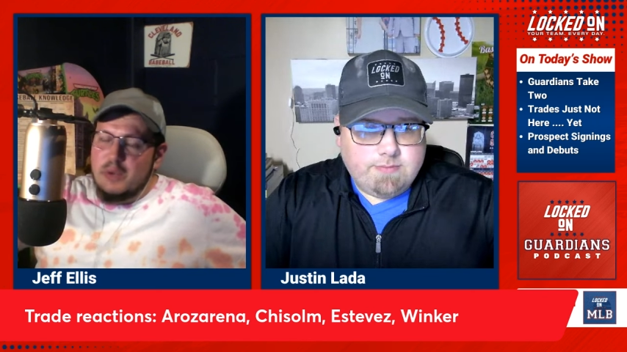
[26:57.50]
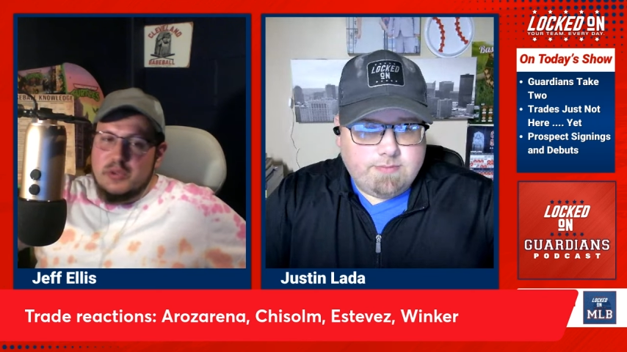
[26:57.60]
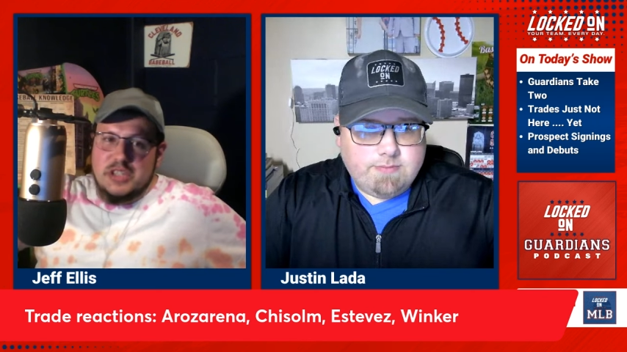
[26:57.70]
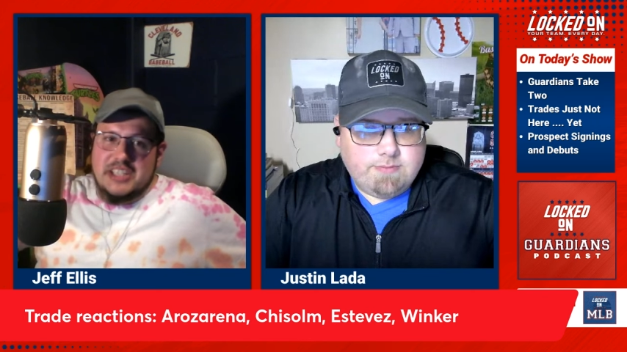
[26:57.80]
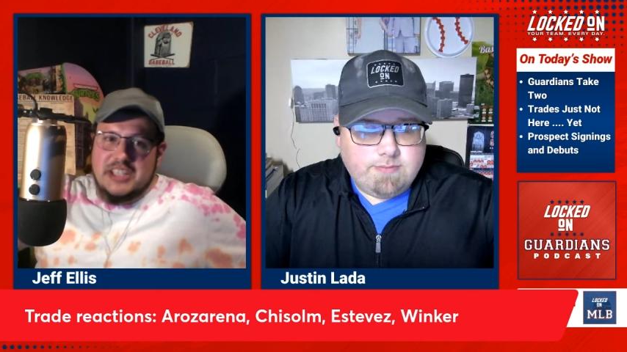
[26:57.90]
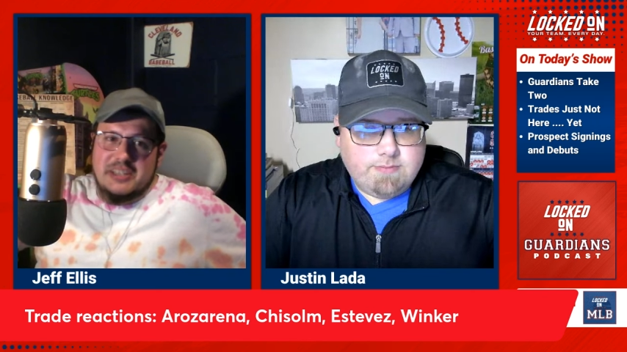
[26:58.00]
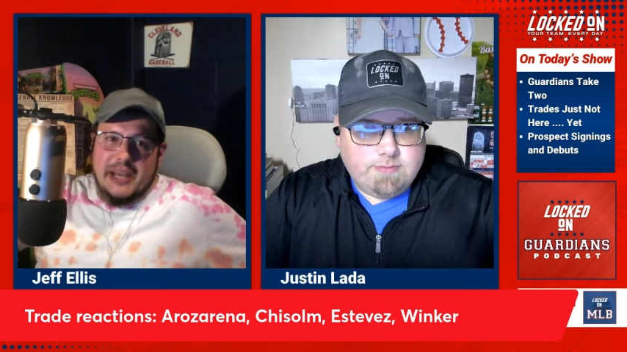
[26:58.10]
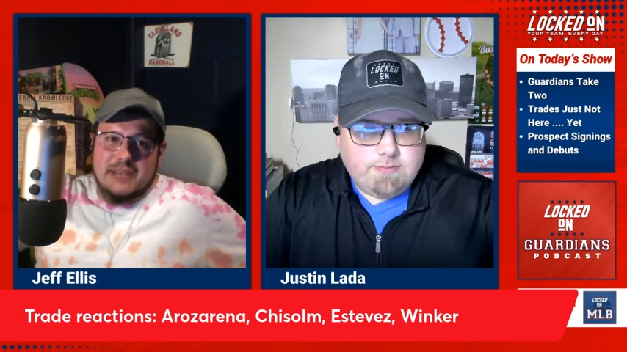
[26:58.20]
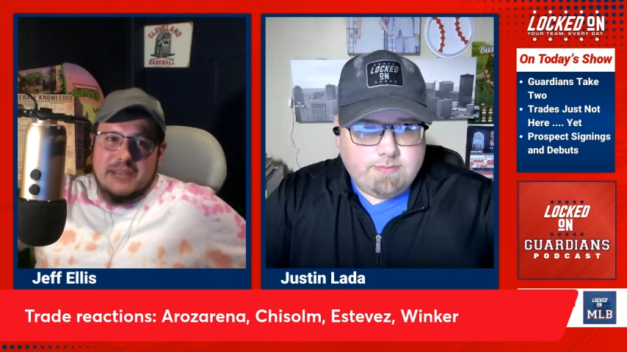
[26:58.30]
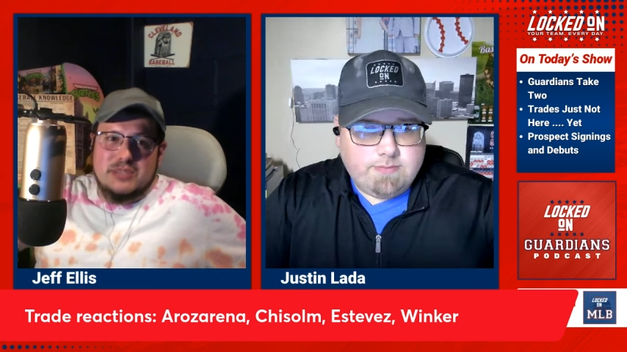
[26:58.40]
Speaker 1: Jason Adams
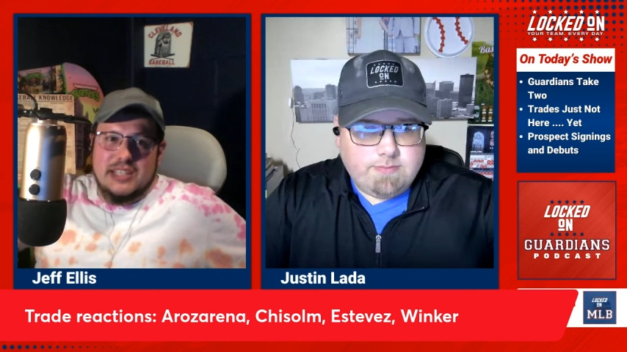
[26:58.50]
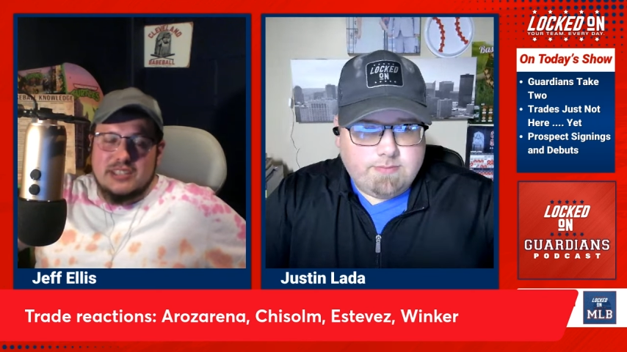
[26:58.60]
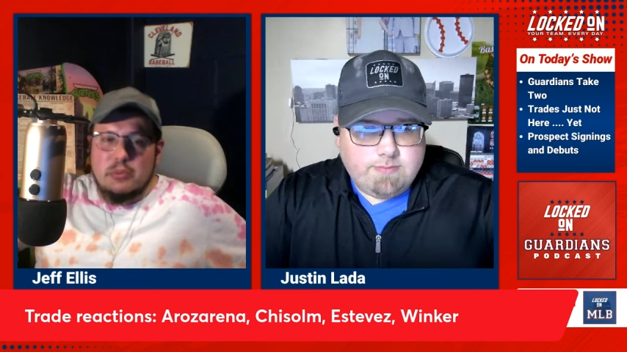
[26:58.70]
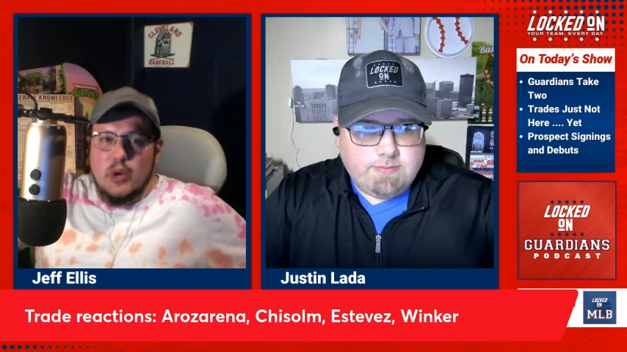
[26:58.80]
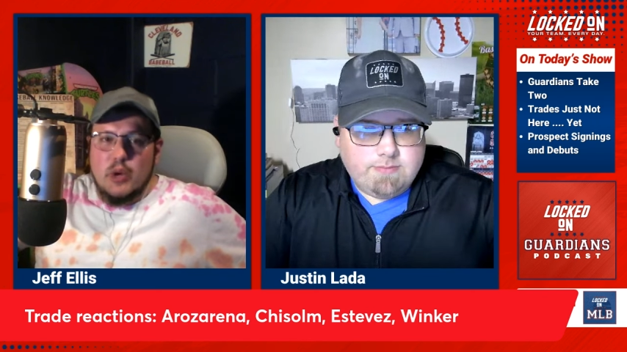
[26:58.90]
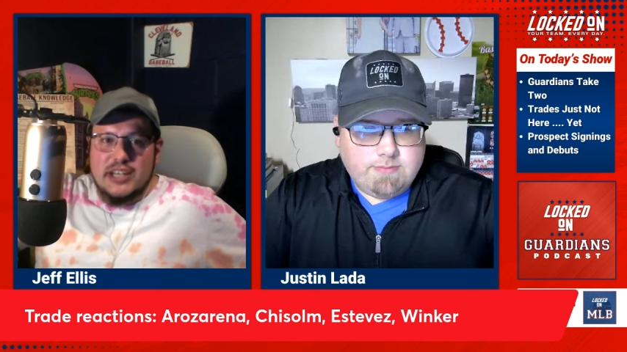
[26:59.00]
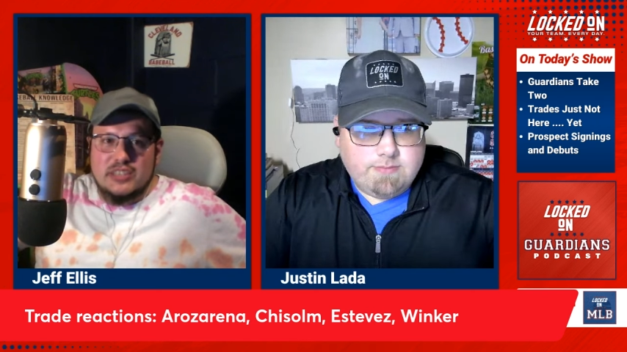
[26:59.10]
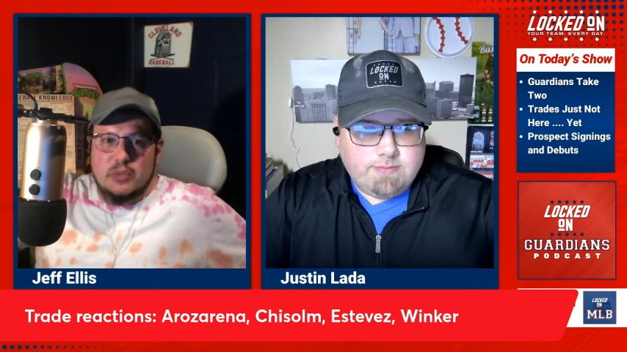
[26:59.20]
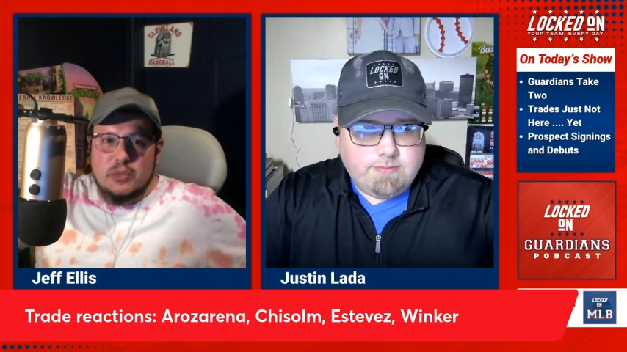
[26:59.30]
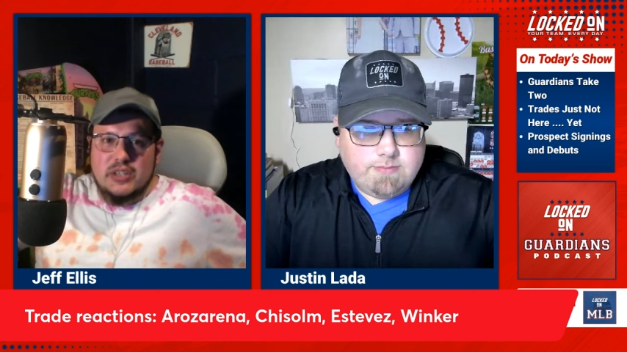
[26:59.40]
than Isaac Paredes,
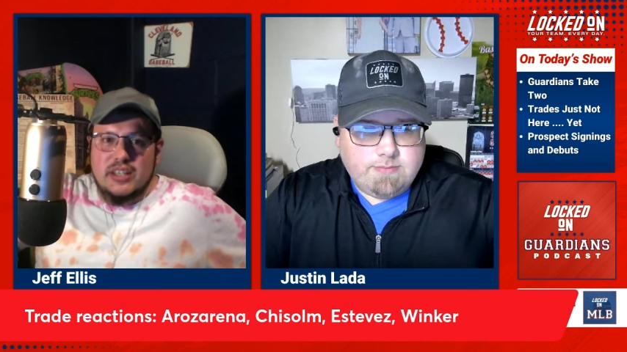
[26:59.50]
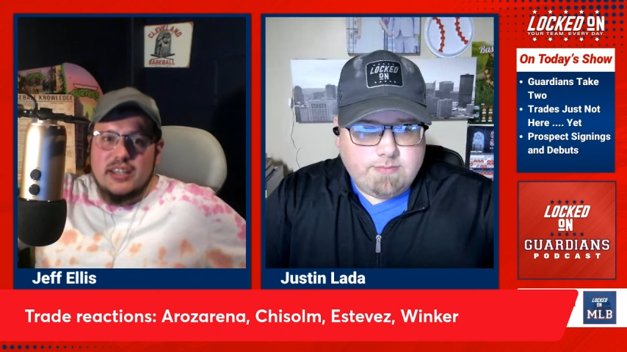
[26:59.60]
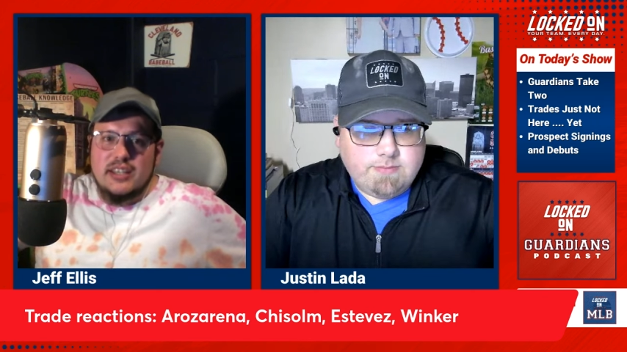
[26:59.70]
weirdly.